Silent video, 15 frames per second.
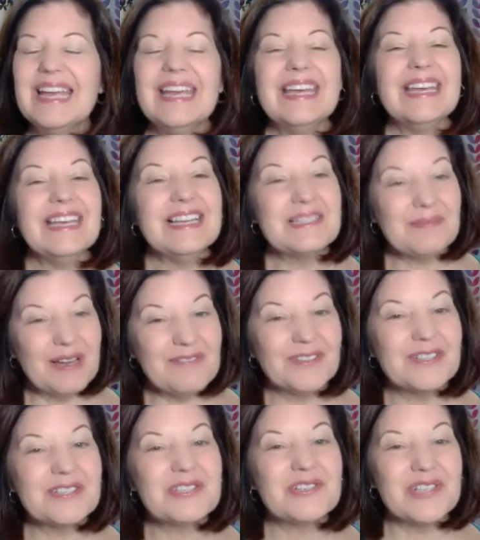He's my
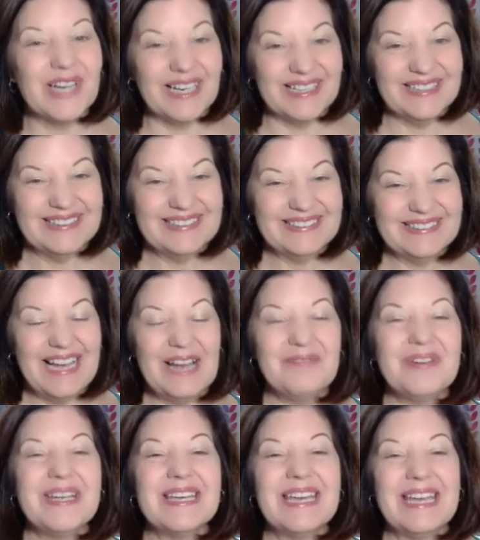first try, and
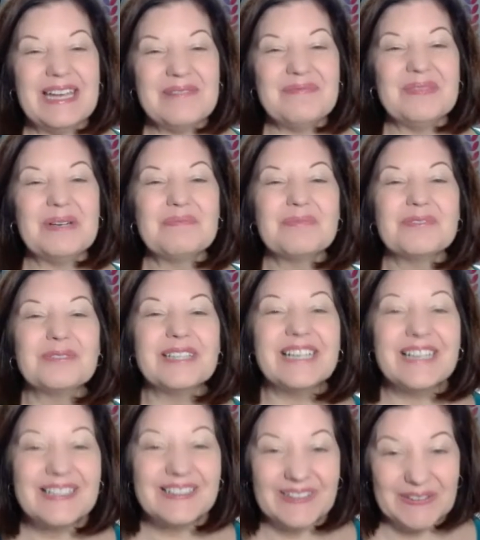we came
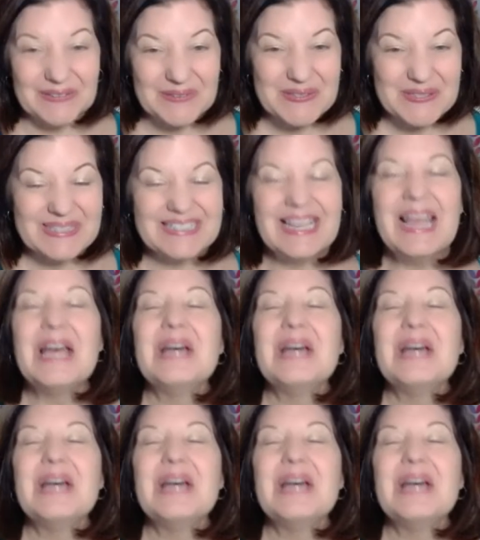pretty close.